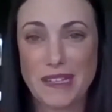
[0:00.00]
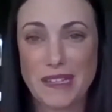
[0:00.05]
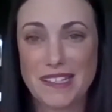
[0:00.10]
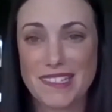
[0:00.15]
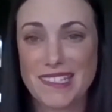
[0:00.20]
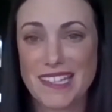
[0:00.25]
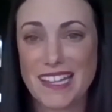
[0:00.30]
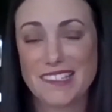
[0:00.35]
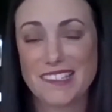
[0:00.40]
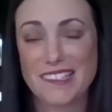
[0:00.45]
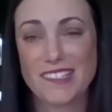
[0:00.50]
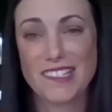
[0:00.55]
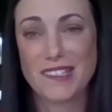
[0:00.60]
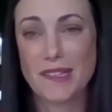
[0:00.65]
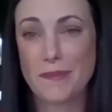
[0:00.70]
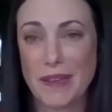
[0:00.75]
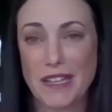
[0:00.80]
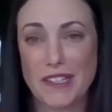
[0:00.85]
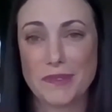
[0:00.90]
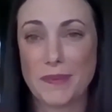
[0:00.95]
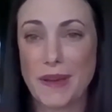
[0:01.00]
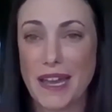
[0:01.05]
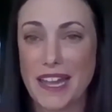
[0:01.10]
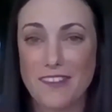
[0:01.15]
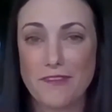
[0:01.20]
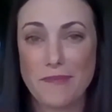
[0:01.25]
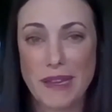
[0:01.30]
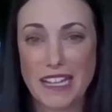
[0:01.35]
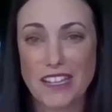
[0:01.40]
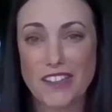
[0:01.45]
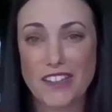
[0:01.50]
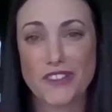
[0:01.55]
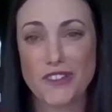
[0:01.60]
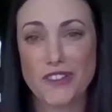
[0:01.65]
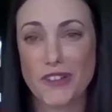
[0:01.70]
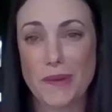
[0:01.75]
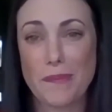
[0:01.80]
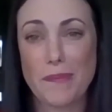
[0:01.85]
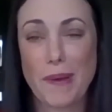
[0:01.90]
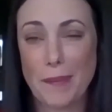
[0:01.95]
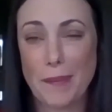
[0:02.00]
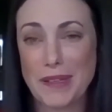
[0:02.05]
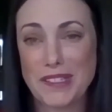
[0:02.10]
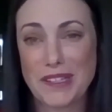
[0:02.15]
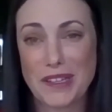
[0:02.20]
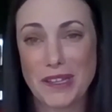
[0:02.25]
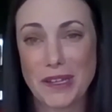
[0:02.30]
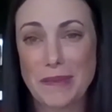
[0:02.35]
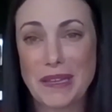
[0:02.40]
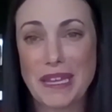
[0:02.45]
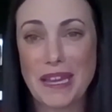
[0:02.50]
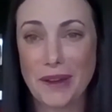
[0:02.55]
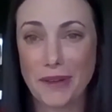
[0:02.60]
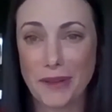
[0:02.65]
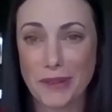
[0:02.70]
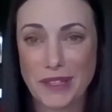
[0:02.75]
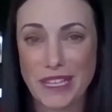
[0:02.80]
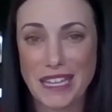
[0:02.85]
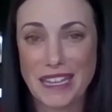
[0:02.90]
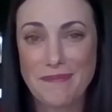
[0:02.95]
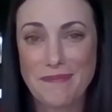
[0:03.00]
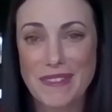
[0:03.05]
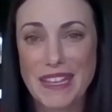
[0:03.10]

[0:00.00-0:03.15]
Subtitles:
because that's just the best way of making sure your puppy's going to be healthy.